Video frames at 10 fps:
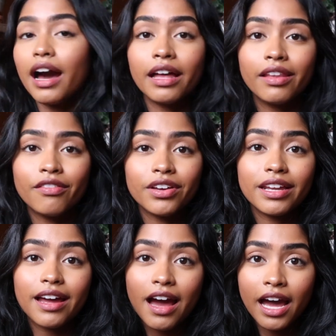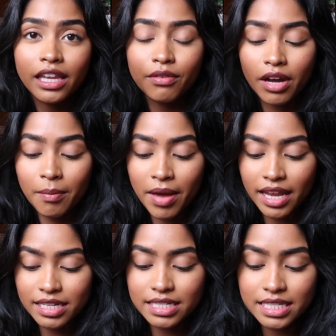I love it. Highly
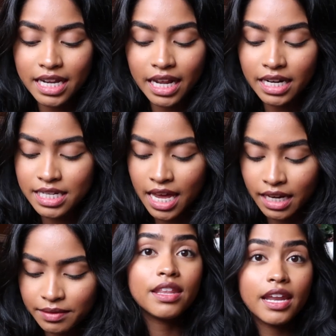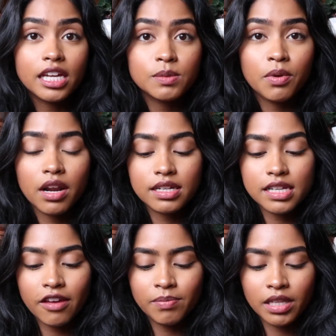recommend. 10 out of 10. The next product
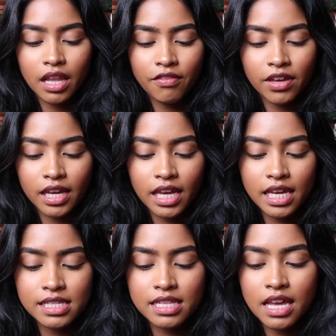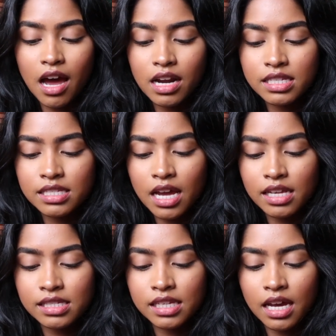I've been loving is the
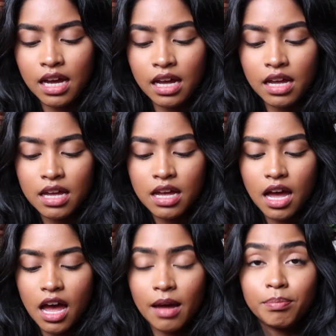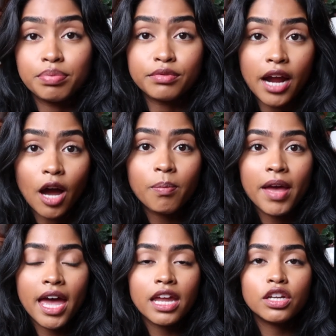Anastasia brow
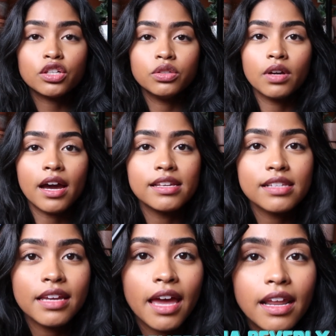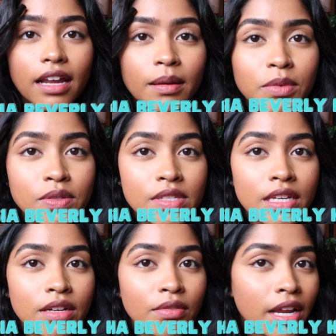pen. You guys, again, I'm
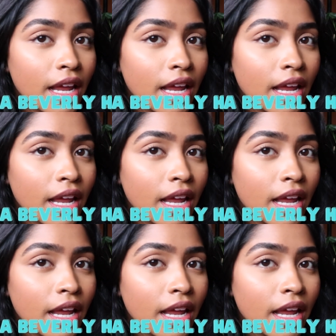using it right